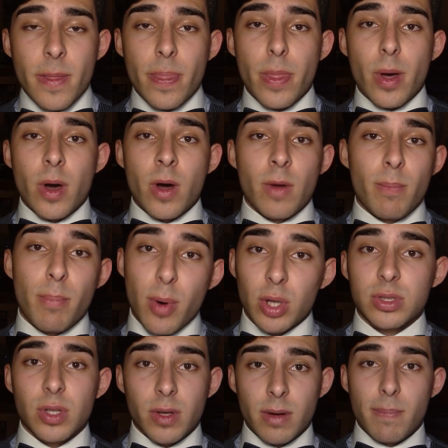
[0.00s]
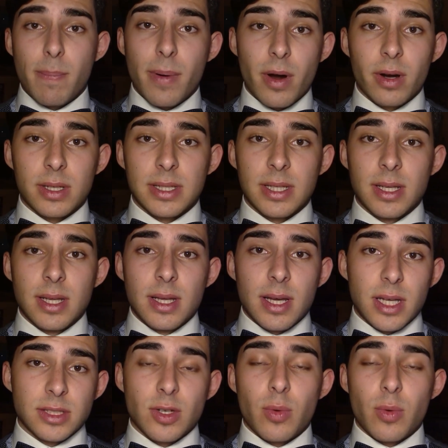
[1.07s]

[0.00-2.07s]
the bottom part and